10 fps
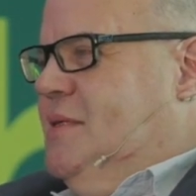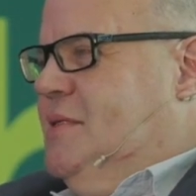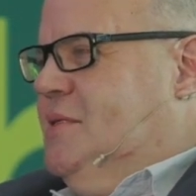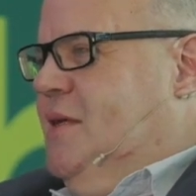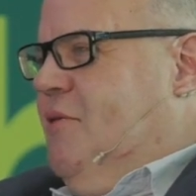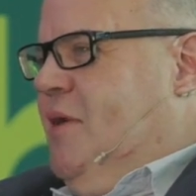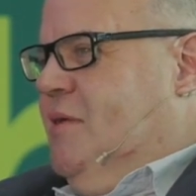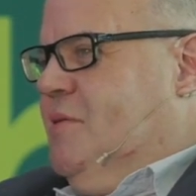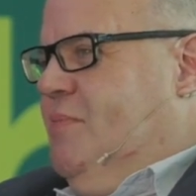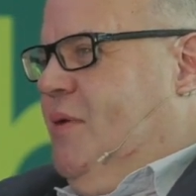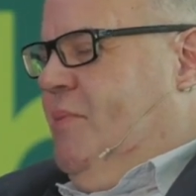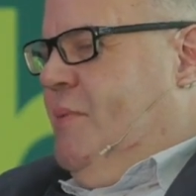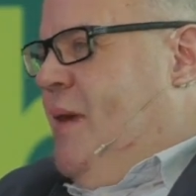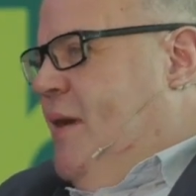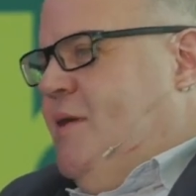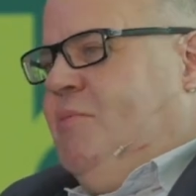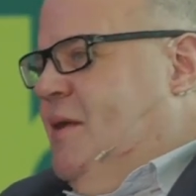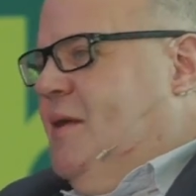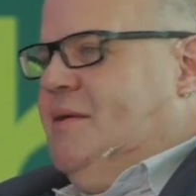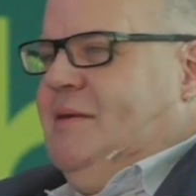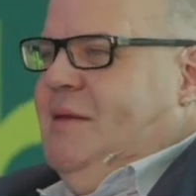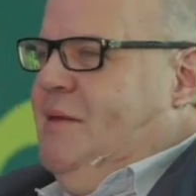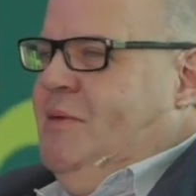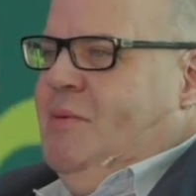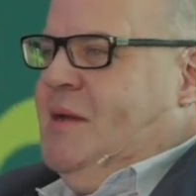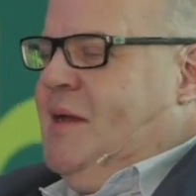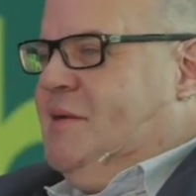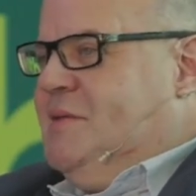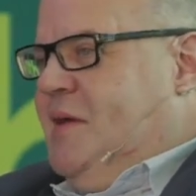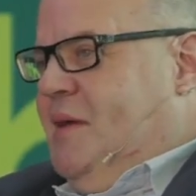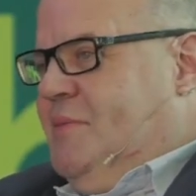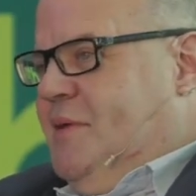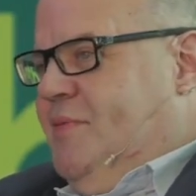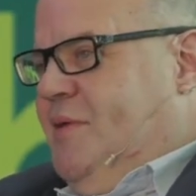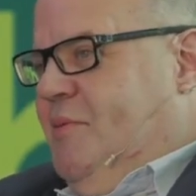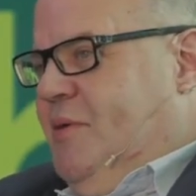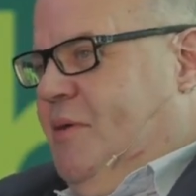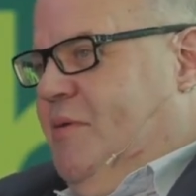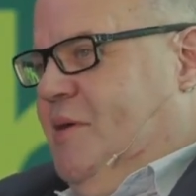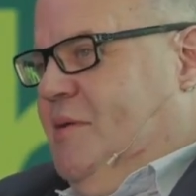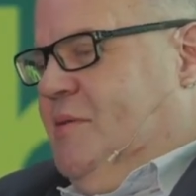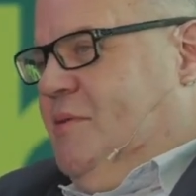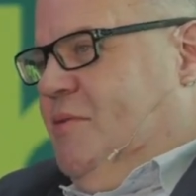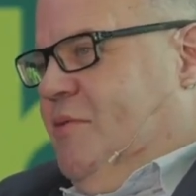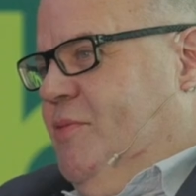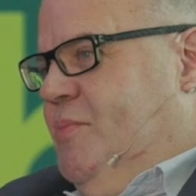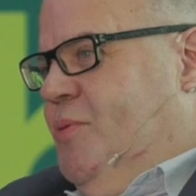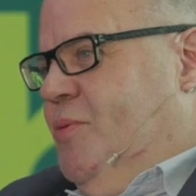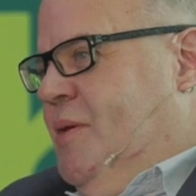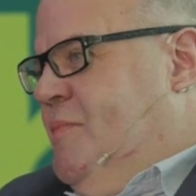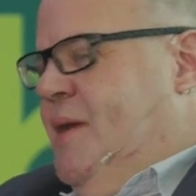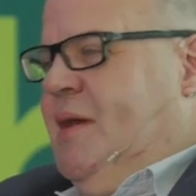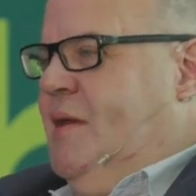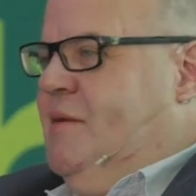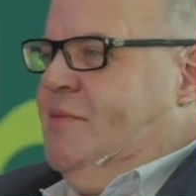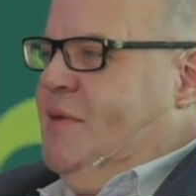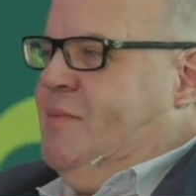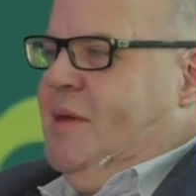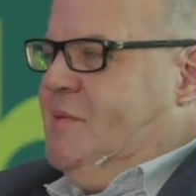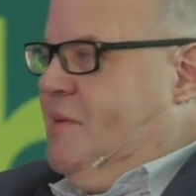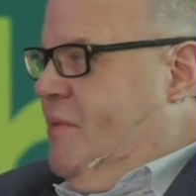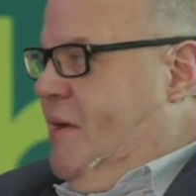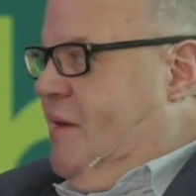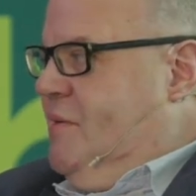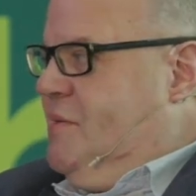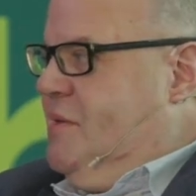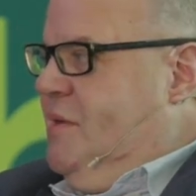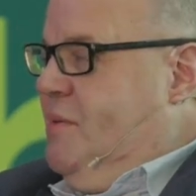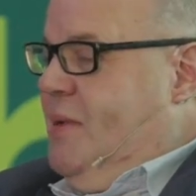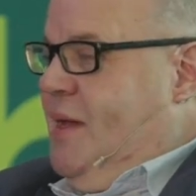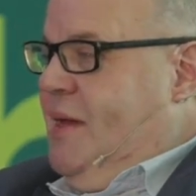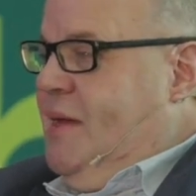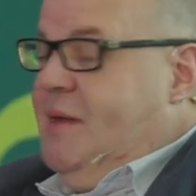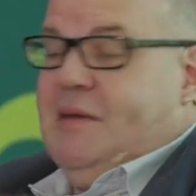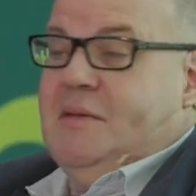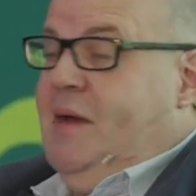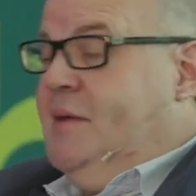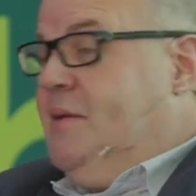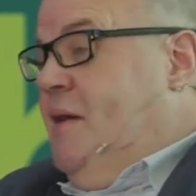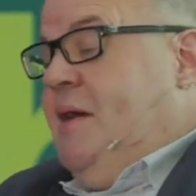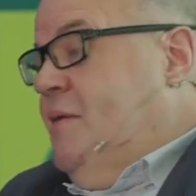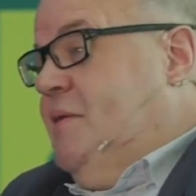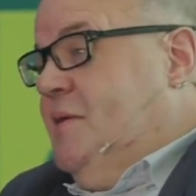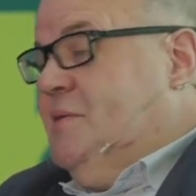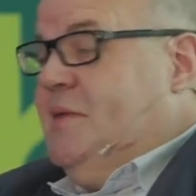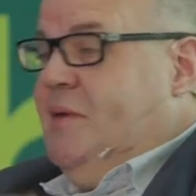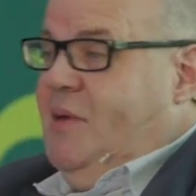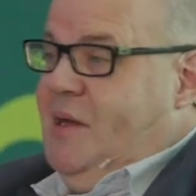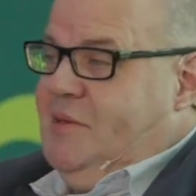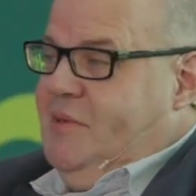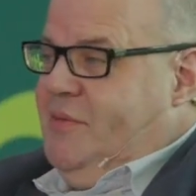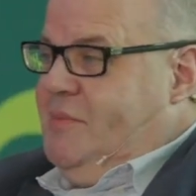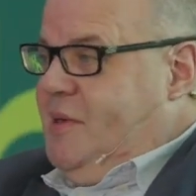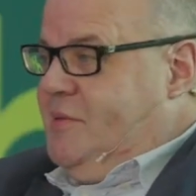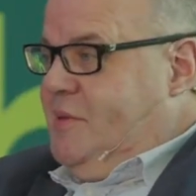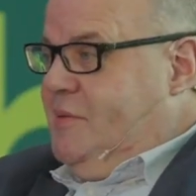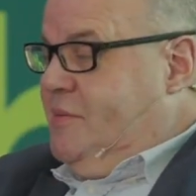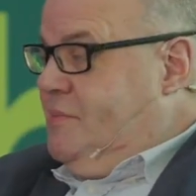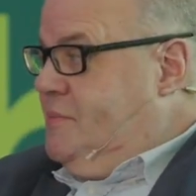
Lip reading: serious problem. You wouldn't accept, if you were a cricketer or a footballer, being interviewed by someone who hadn't seen you play, and I don't understand why it's different myself.